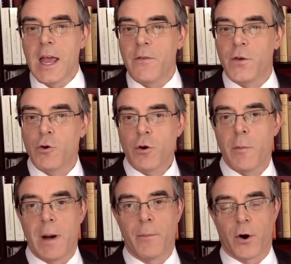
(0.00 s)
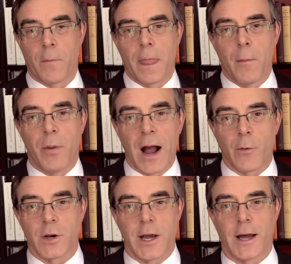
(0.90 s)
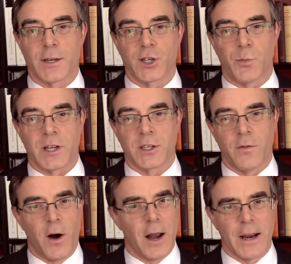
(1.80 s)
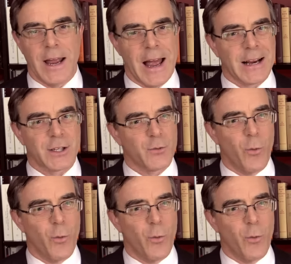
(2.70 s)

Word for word: If you remember back when you had to specify an X,